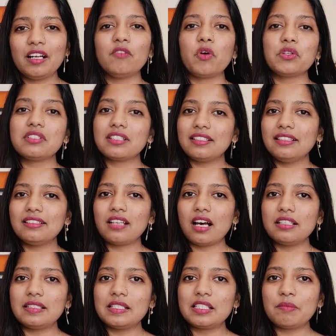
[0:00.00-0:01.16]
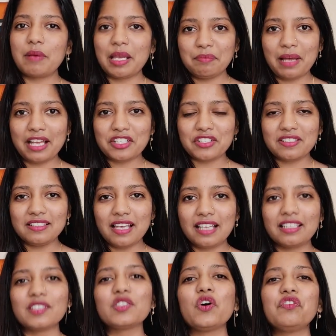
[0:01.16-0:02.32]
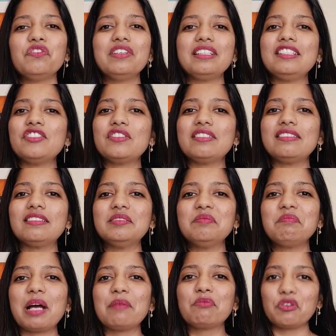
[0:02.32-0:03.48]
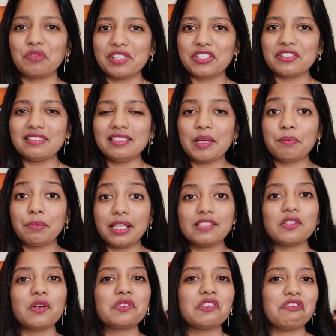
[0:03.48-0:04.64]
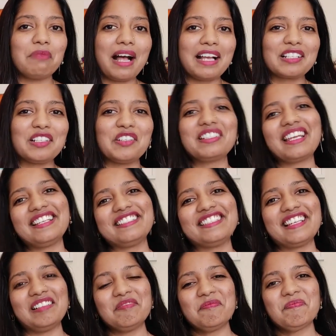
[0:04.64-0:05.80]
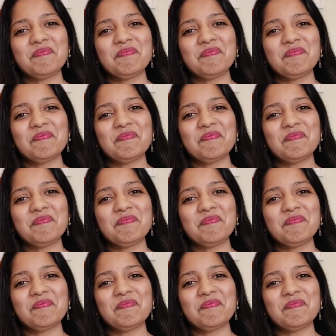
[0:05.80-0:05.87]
a watercolor artist by passion and a software engineer by profession based out of Bangalore, India.